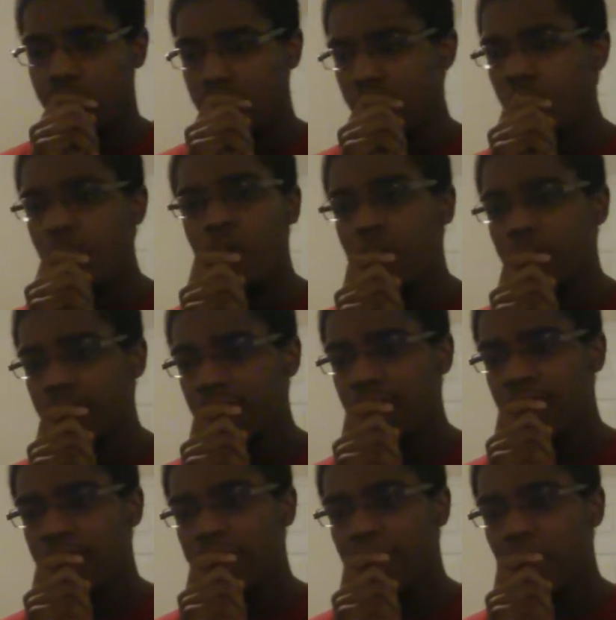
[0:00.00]
No, it wasn't
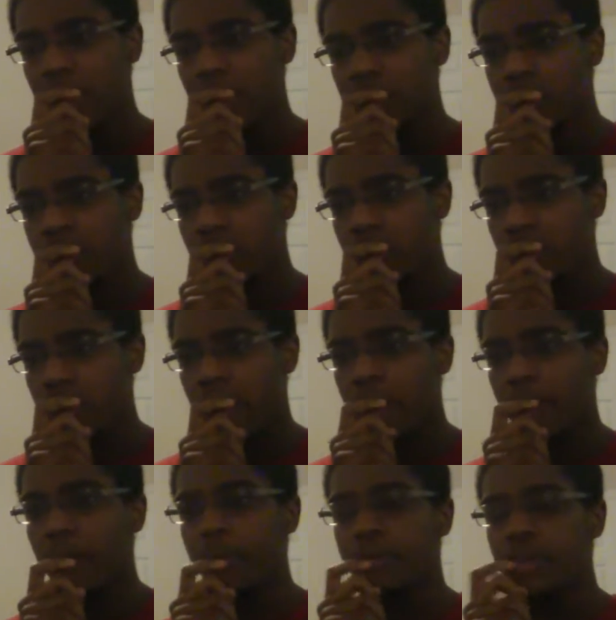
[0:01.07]
a spell, it was a
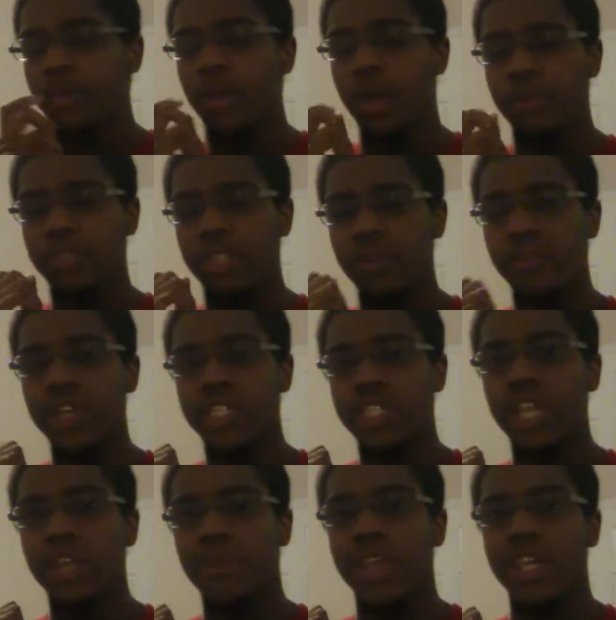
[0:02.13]
trap. I was getting ready to
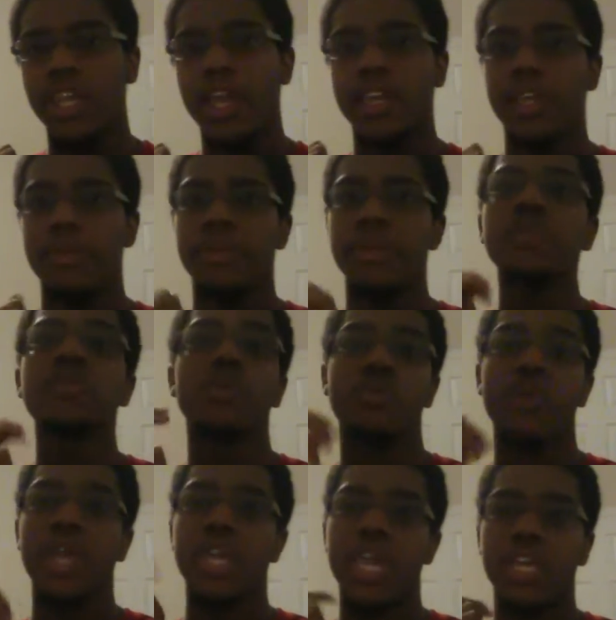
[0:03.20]
say Raigeki, but it was a
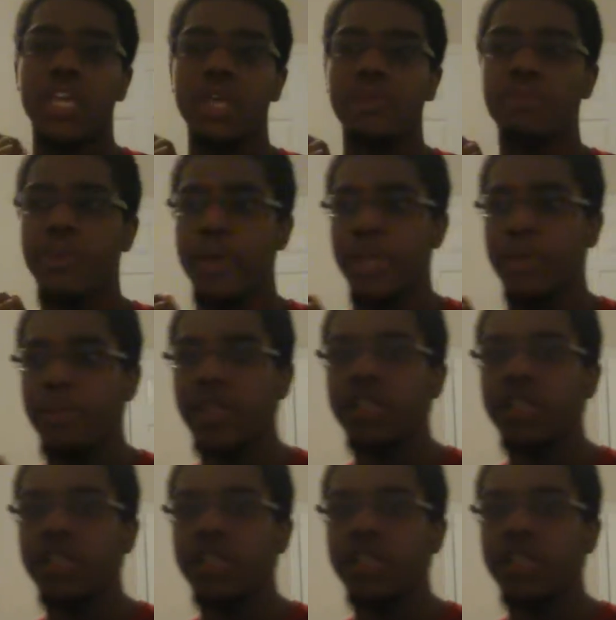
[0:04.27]
Raigeki Break.